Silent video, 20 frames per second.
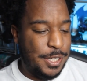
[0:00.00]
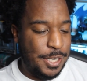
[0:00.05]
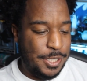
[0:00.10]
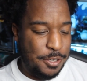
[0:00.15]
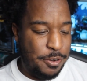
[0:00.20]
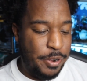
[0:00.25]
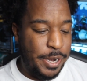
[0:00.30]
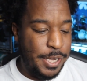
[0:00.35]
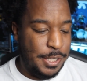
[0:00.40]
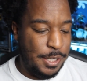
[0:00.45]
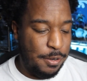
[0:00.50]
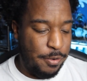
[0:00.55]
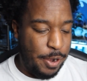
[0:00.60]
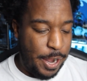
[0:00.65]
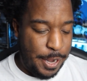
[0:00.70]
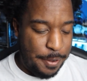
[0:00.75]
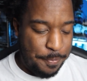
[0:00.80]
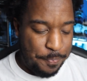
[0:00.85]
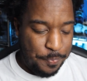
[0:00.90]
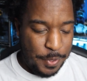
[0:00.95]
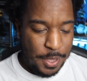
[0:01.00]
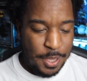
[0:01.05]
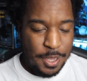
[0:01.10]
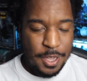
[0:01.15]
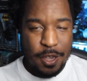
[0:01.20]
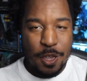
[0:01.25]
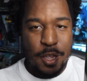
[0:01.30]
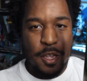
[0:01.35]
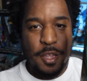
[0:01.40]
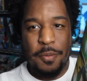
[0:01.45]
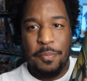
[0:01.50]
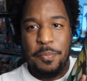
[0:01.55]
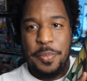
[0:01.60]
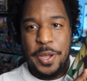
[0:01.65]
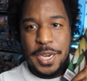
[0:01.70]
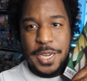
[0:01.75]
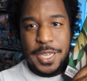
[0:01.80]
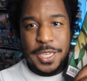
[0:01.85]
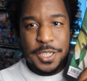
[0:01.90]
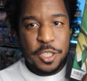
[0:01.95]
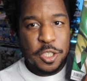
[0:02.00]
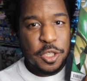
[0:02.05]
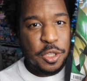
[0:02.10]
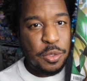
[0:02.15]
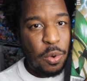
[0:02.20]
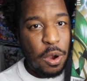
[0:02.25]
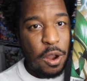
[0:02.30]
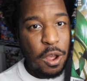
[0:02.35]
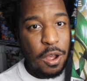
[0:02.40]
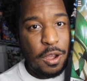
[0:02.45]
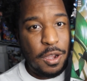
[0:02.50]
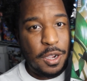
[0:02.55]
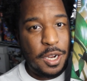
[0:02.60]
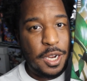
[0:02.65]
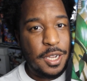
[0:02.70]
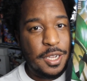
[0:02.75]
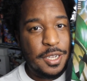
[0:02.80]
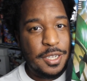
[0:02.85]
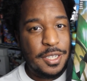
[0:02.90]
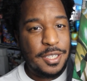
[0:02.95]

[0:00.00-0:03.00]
That's crazy, right? But it's Throg.